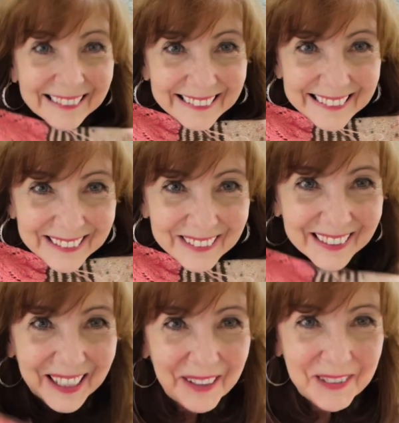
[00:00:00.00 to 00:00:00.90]
I didn't,
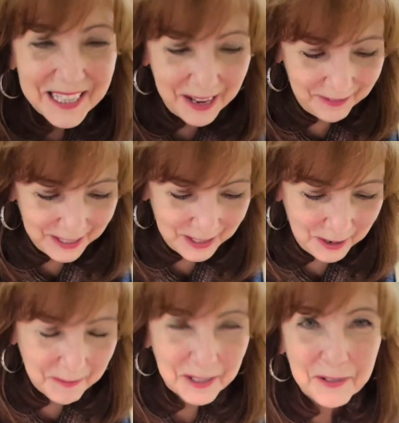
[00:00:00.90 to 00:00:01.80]
I was having so
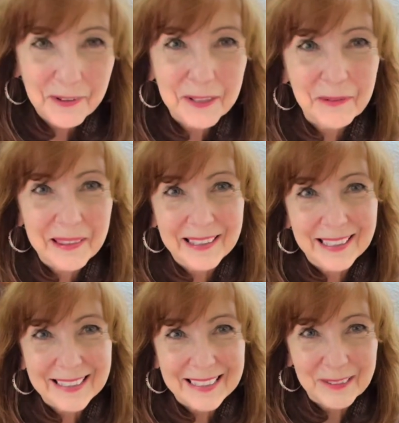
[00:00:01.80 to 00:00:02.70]
much fun with it, I
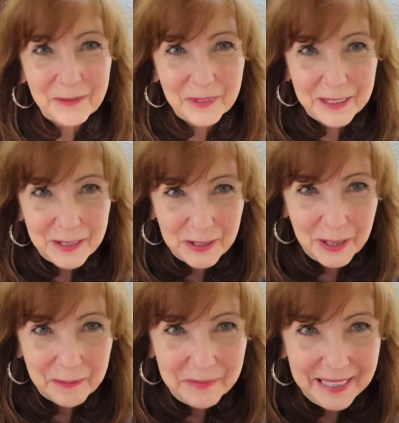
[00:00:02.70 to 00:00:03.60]
didn't want to stop
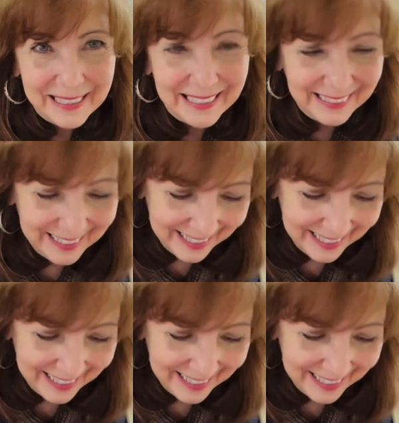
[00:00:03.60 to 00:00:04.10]
knitting.